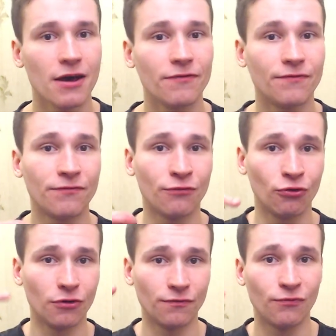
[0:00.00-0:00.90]

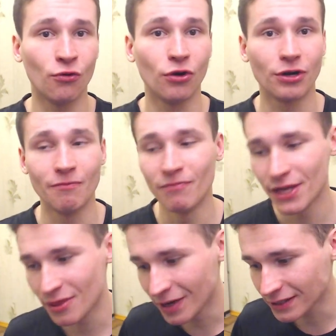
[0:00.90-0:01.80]
for for
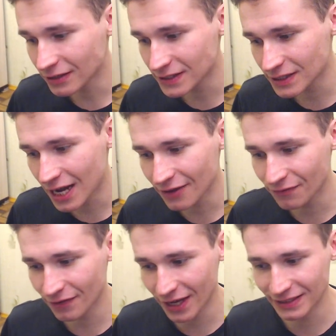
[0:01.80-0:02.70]
mathematical
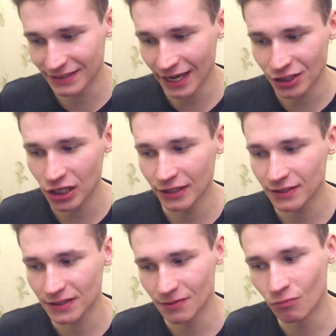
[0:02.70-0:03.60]
stuff, and actually, it
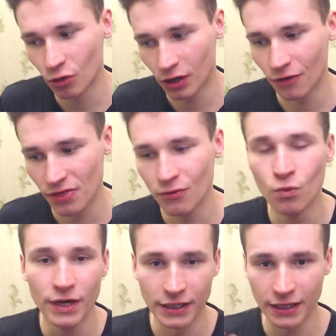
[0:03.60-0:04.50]
is more of the
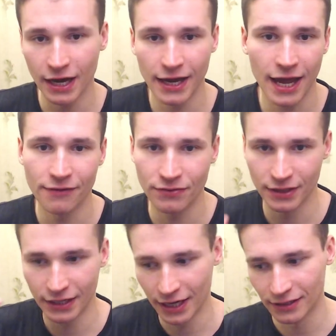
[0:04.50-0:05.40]
winning. I have
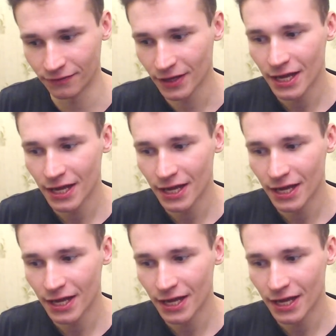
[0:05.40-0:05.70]
the kind of